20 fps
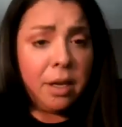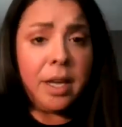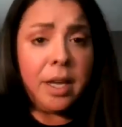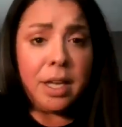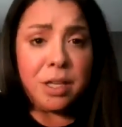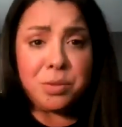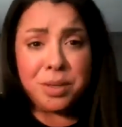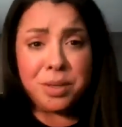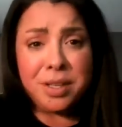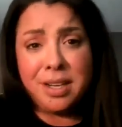
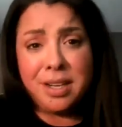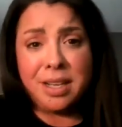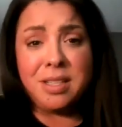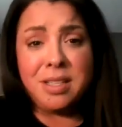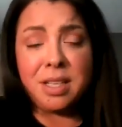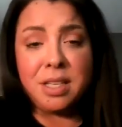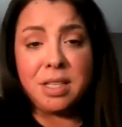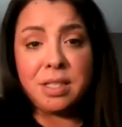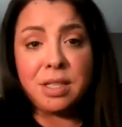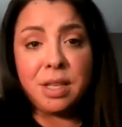It's really nice
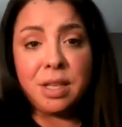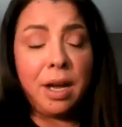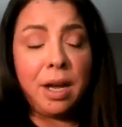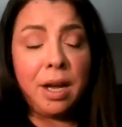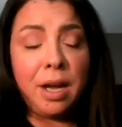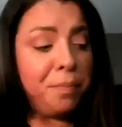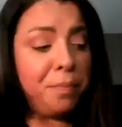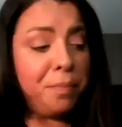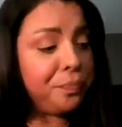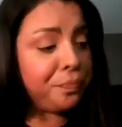because
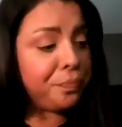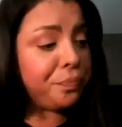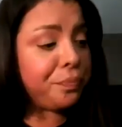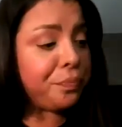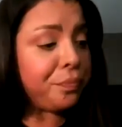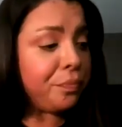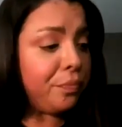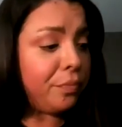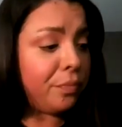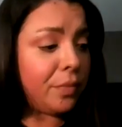
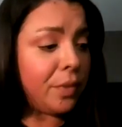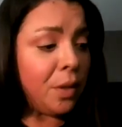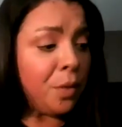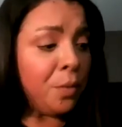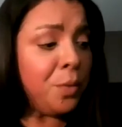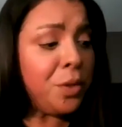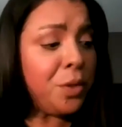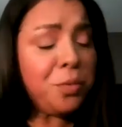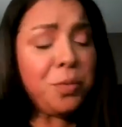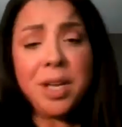
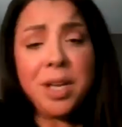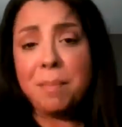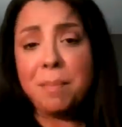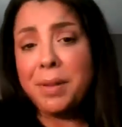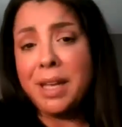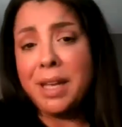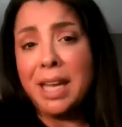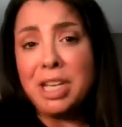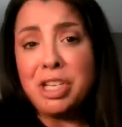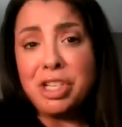with
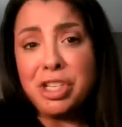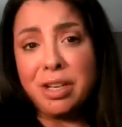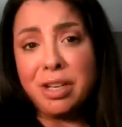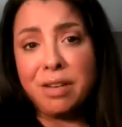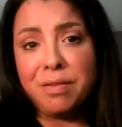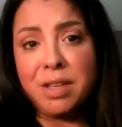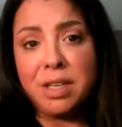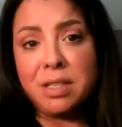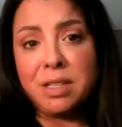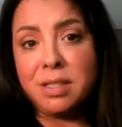reapplication
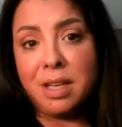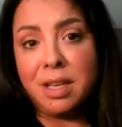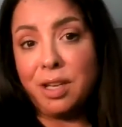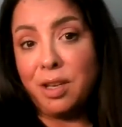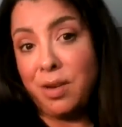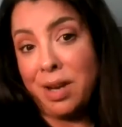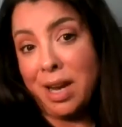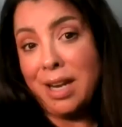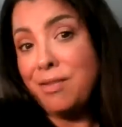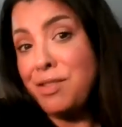of this, like
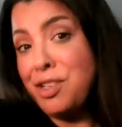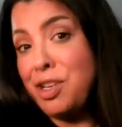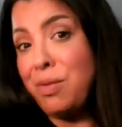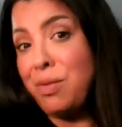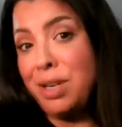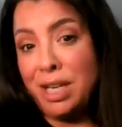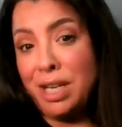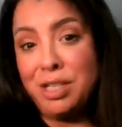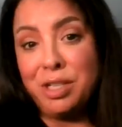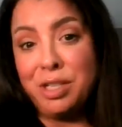you kind of
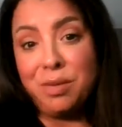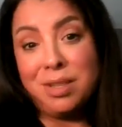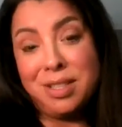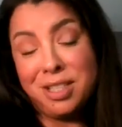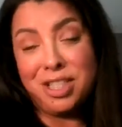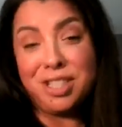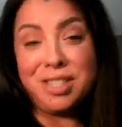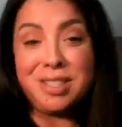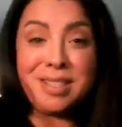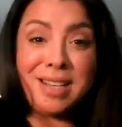don't need to, it
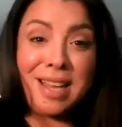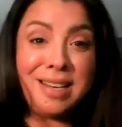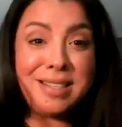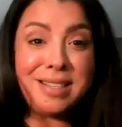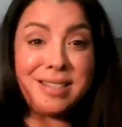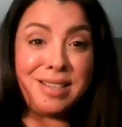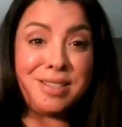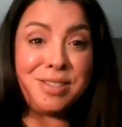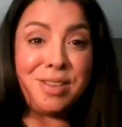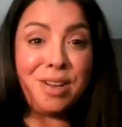just kind of
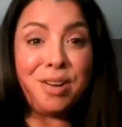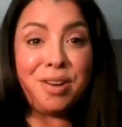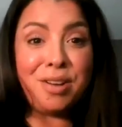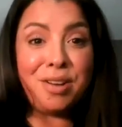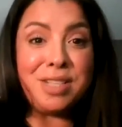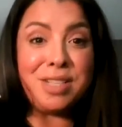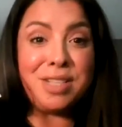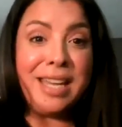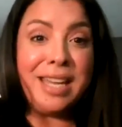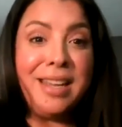stays on
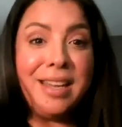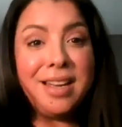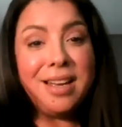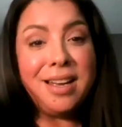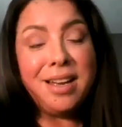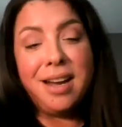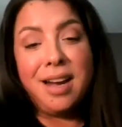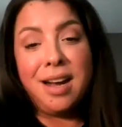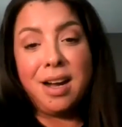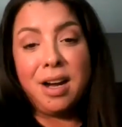all day.
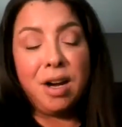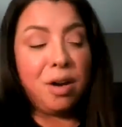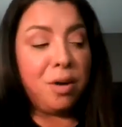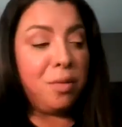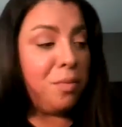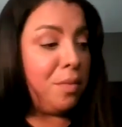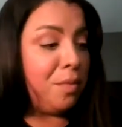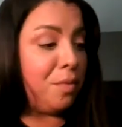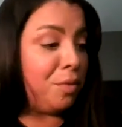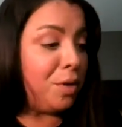
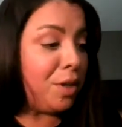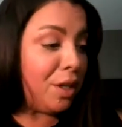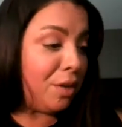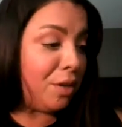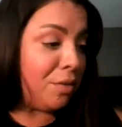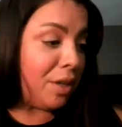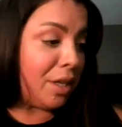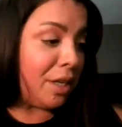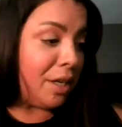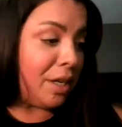Really,
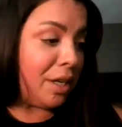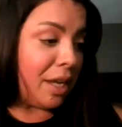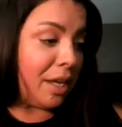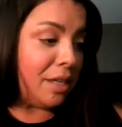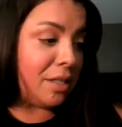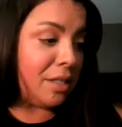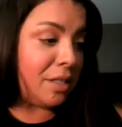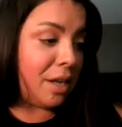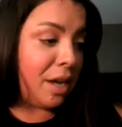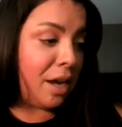really
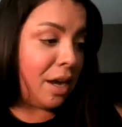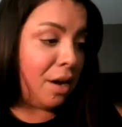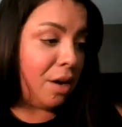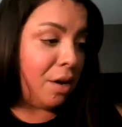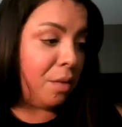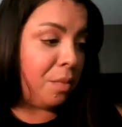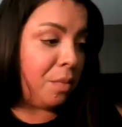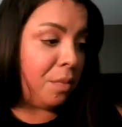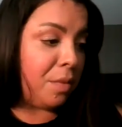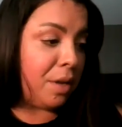nice.
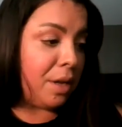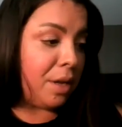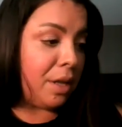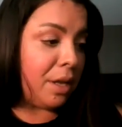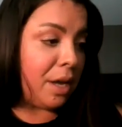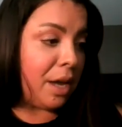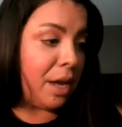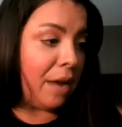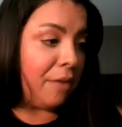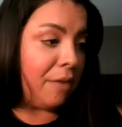
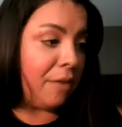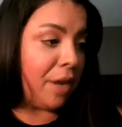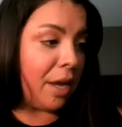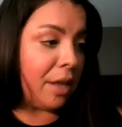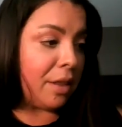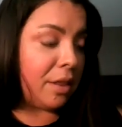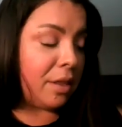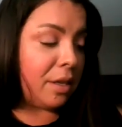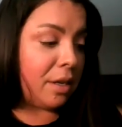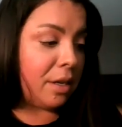I've
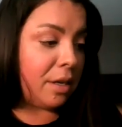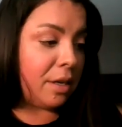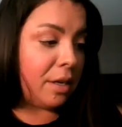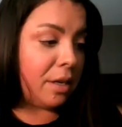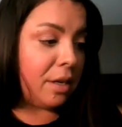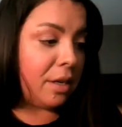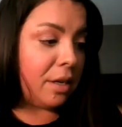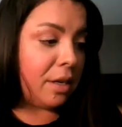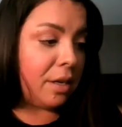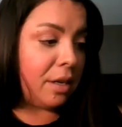got
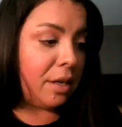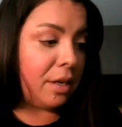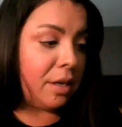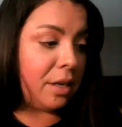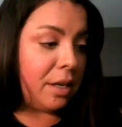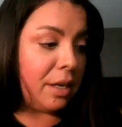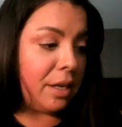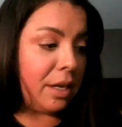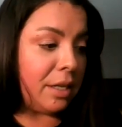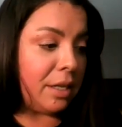
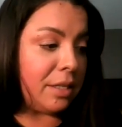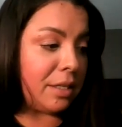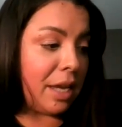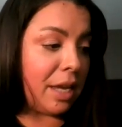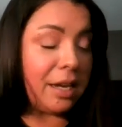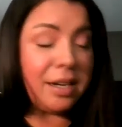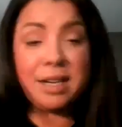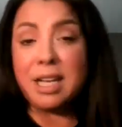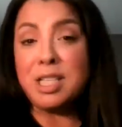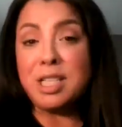it's
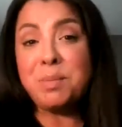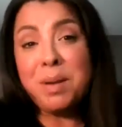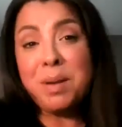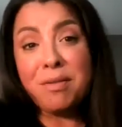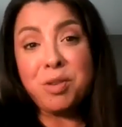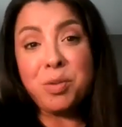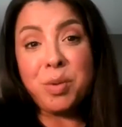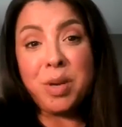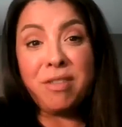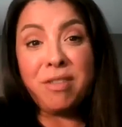got an
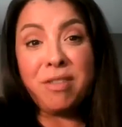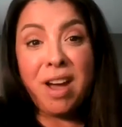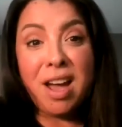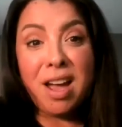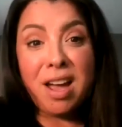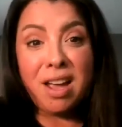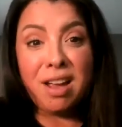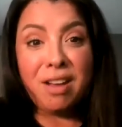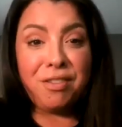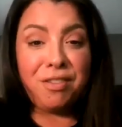SPF
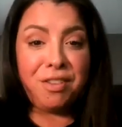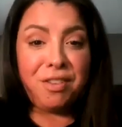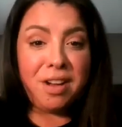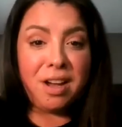25.